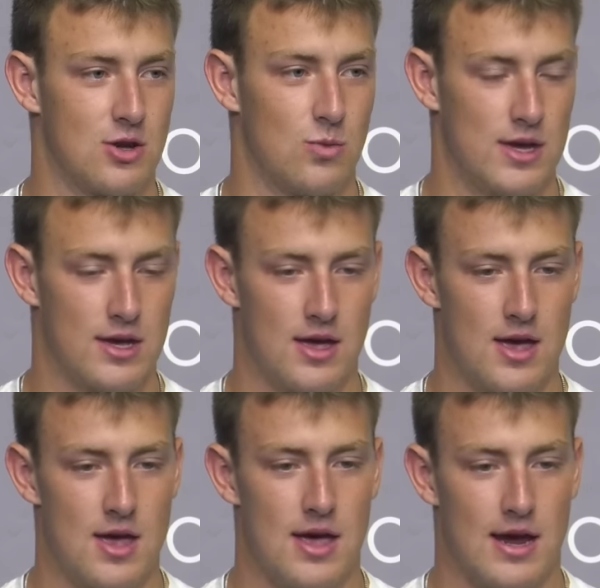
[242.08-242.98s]
all week,
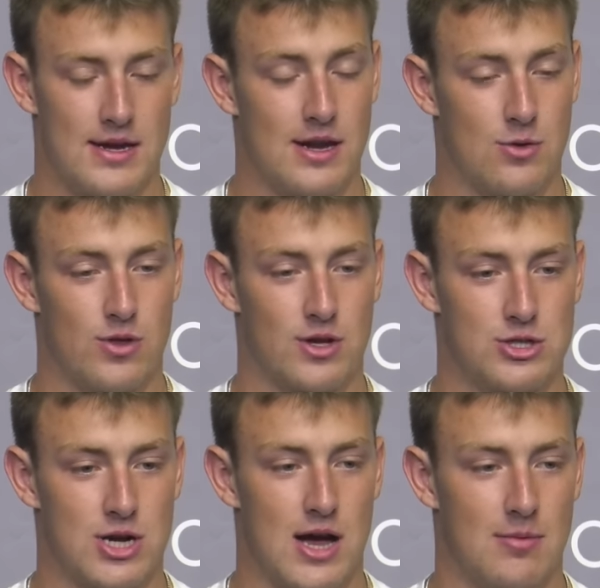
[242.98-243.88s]
and he did a really good
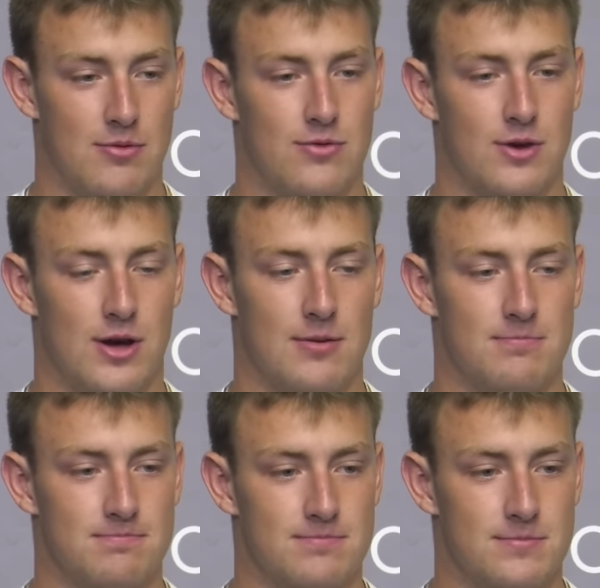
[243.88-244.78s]
job of,
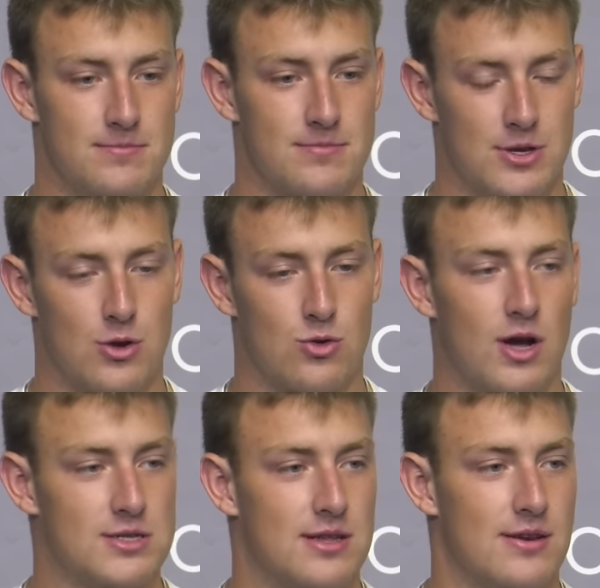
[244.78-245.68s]

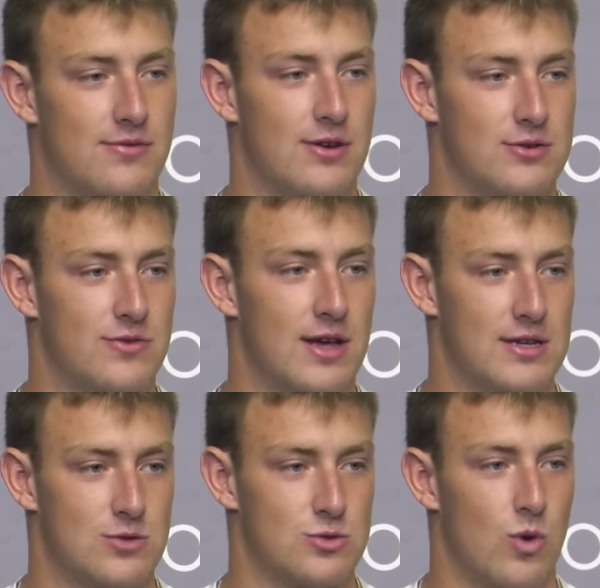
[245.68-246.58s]
crossing that defender's
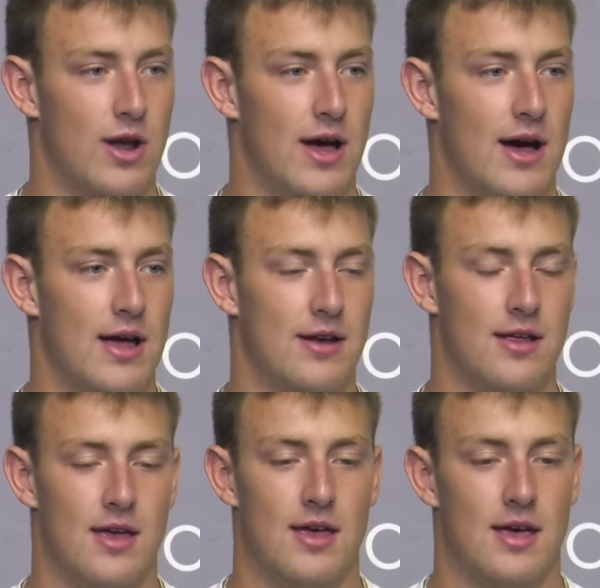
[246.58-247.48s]
face. It was one high, and
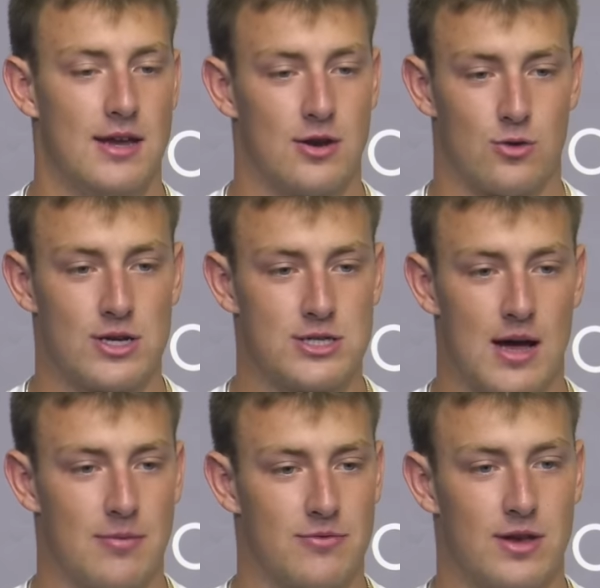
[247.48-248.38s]
he did a great
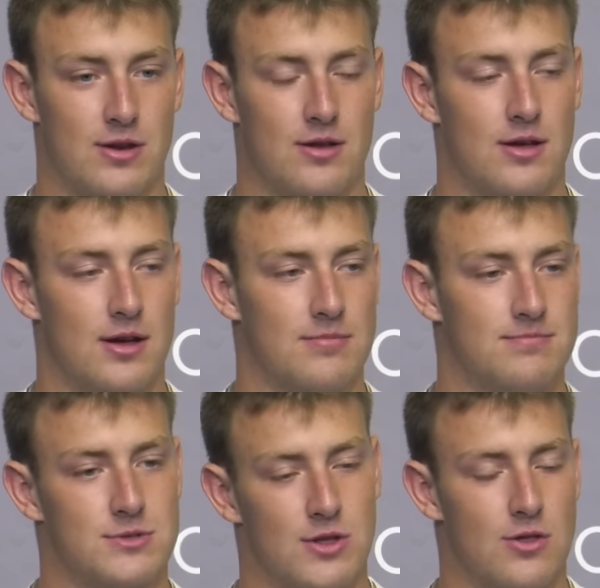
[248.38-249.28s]
job of getting to
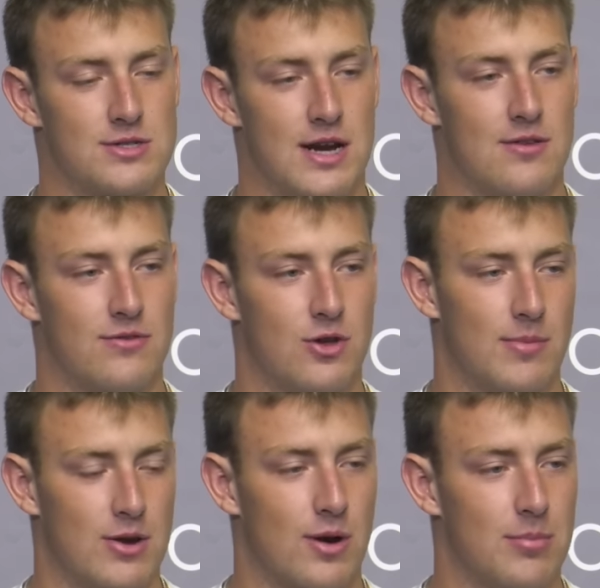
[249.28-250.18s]
the other side of the field and
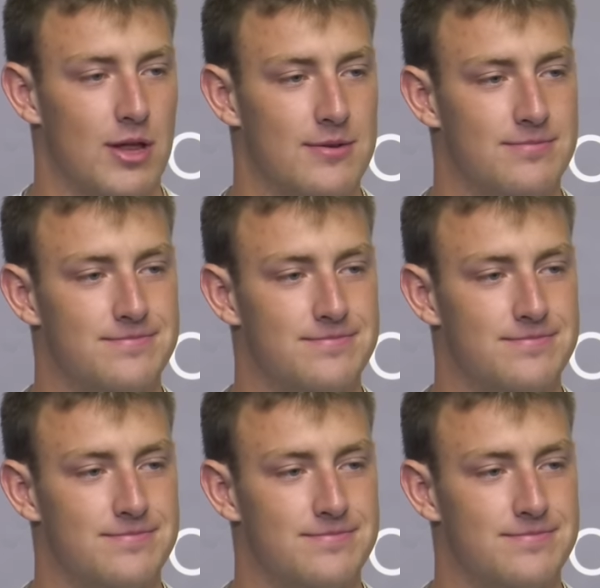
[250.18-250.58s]
made a great play.